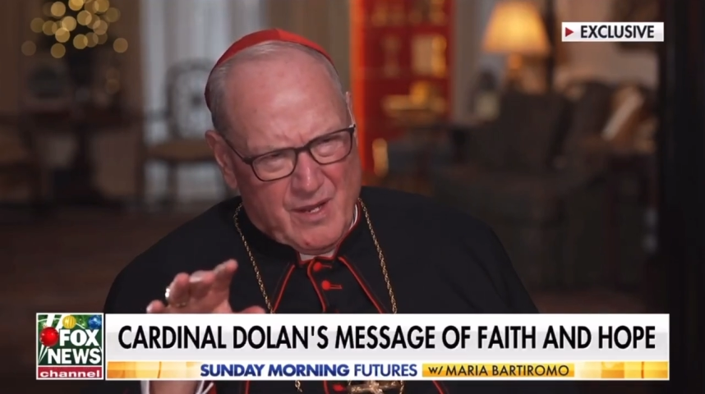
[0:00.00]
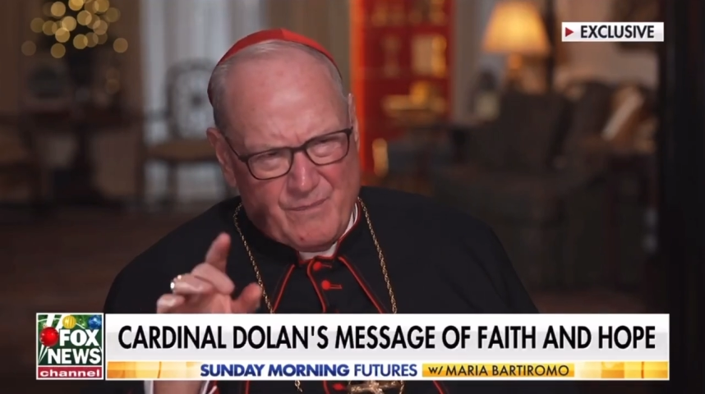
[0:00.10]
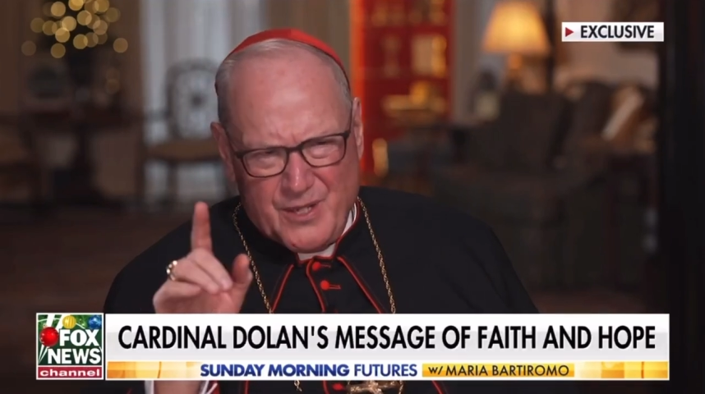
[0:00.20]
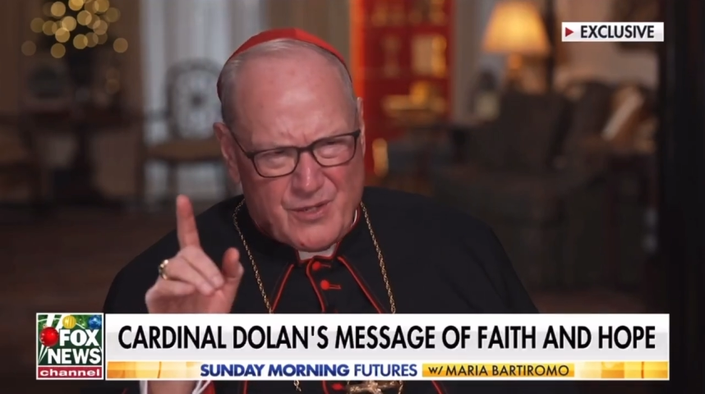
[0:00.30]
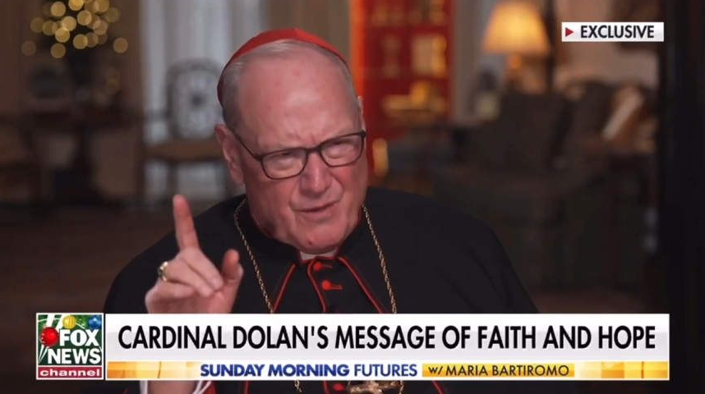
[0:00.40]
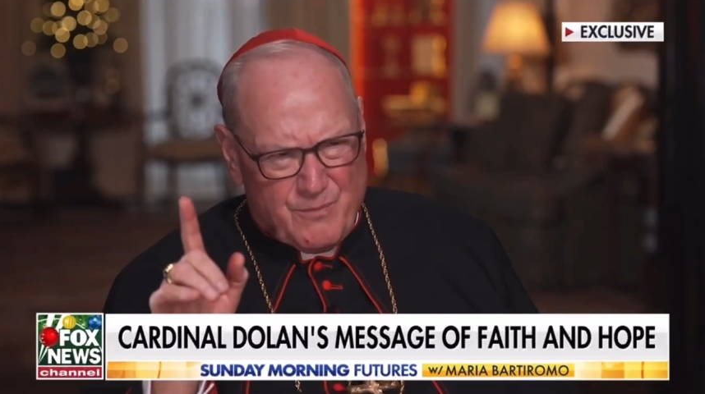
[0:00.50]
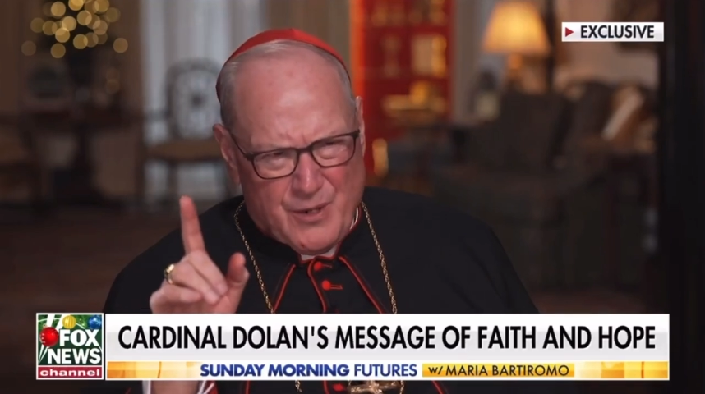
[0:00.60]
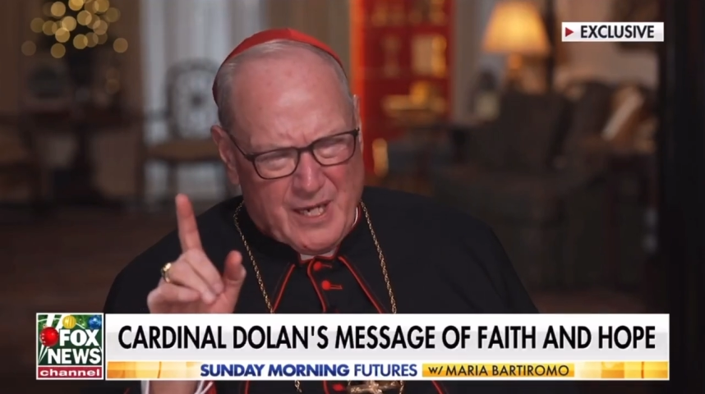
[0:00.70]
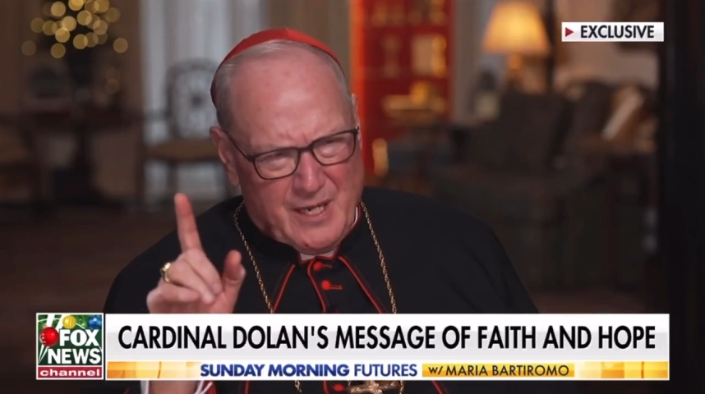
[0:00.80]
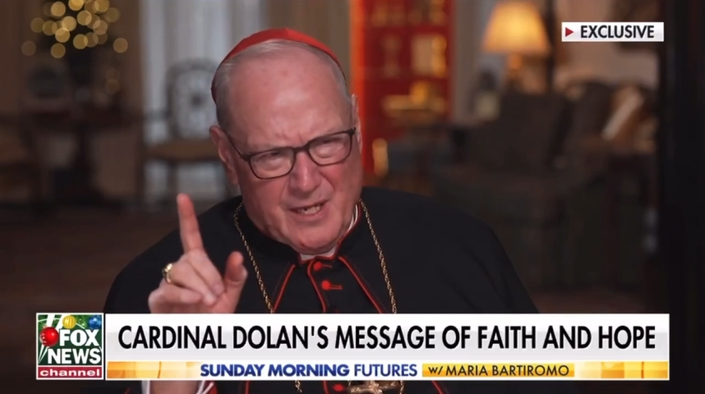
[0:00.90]
but don't
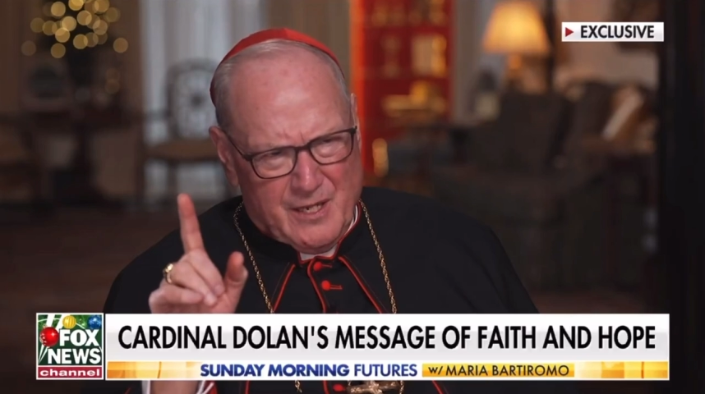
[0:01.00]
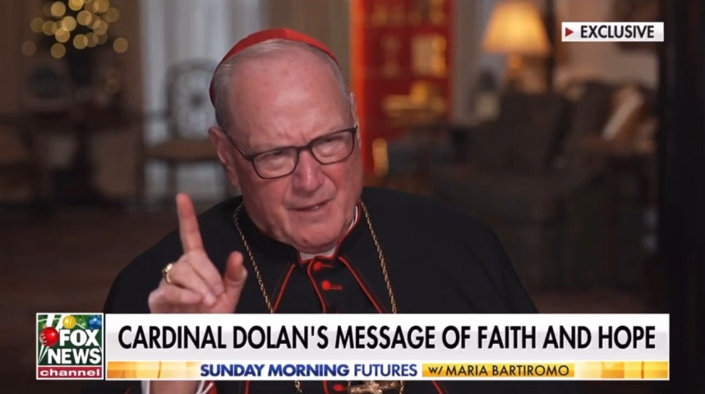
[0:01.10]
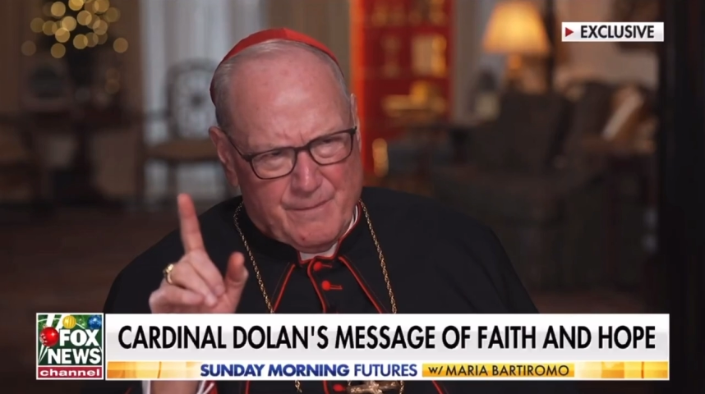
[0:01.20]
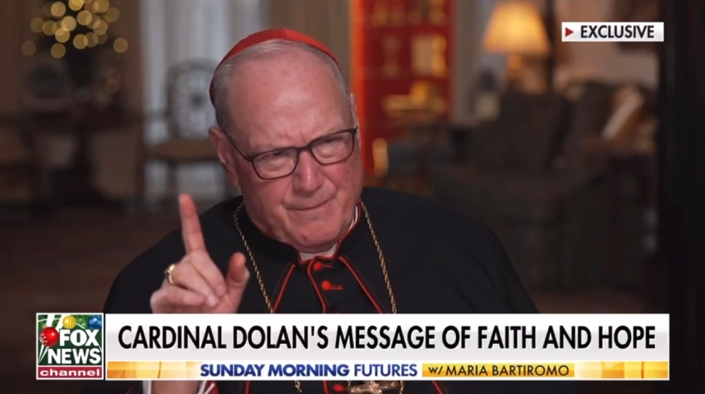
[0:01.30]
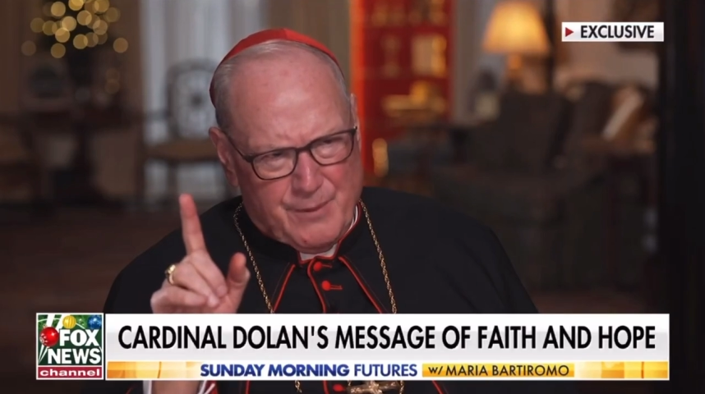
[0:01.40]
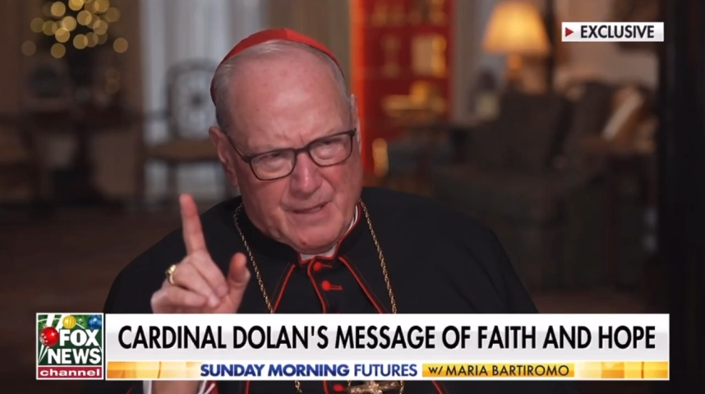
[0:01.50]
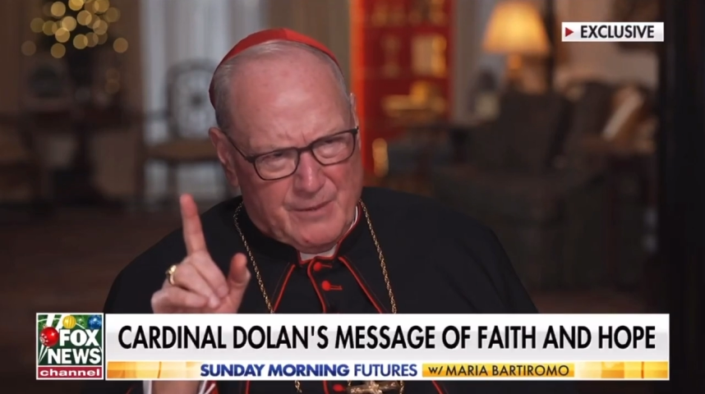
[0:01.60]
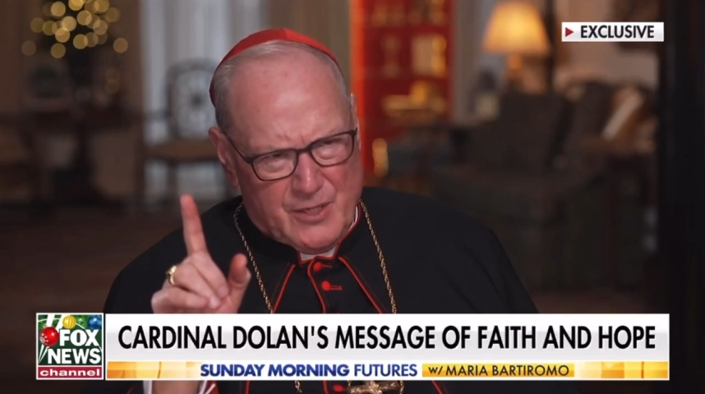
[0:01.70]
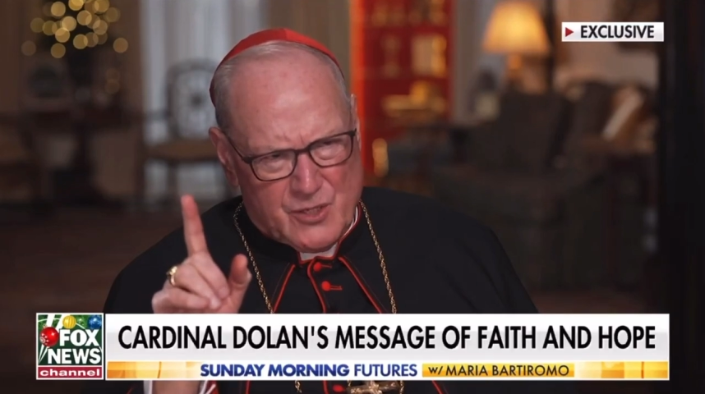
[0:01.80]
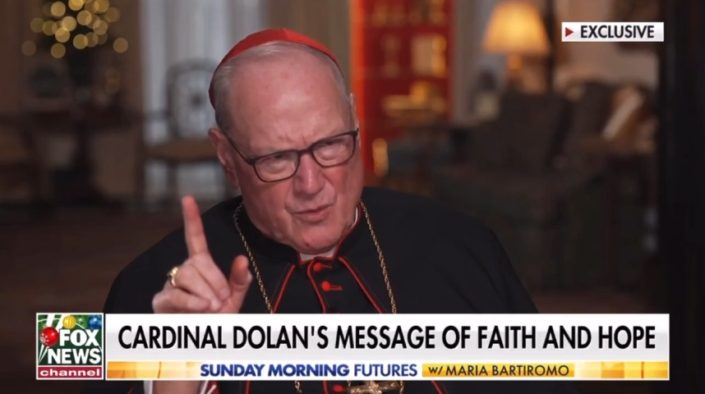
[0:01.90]
bring it into the
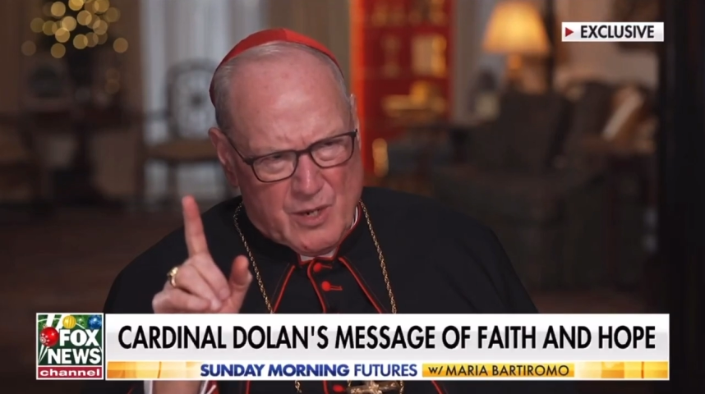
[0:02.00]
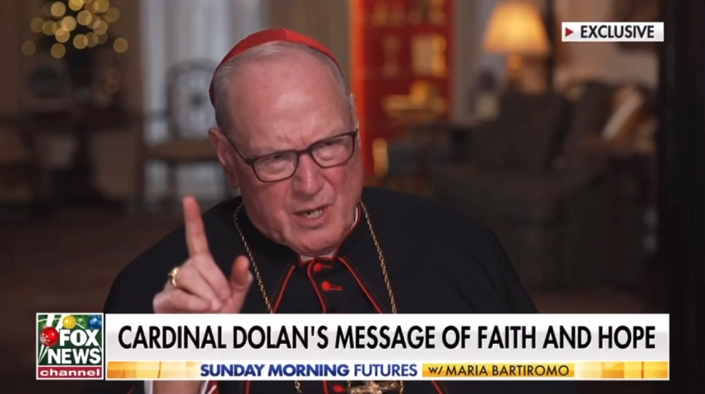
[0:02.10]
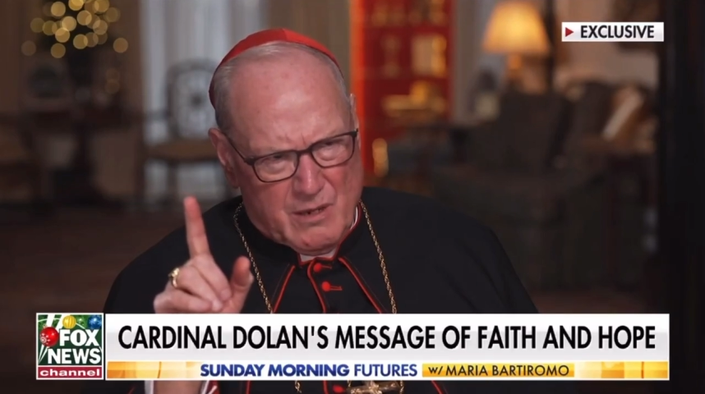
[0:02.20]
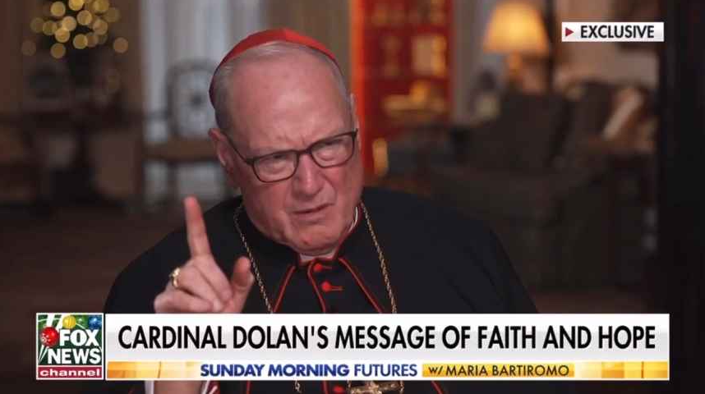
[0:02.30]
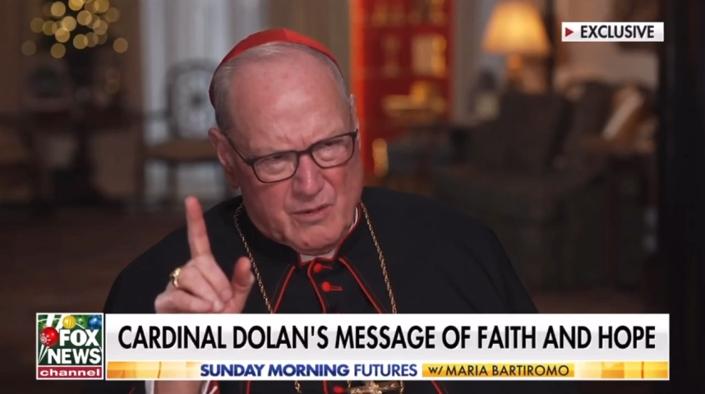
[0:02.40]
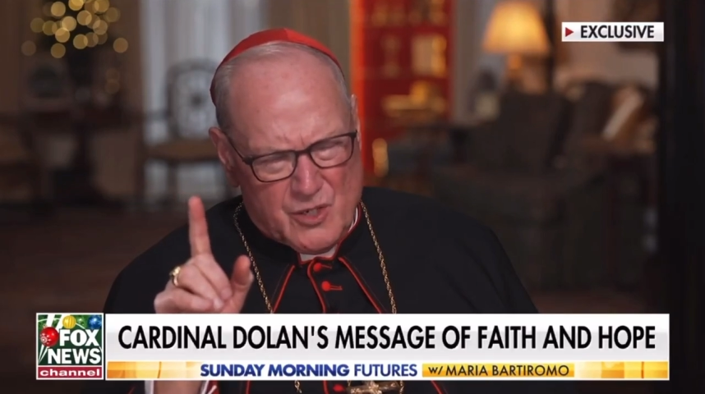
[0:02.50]
public square.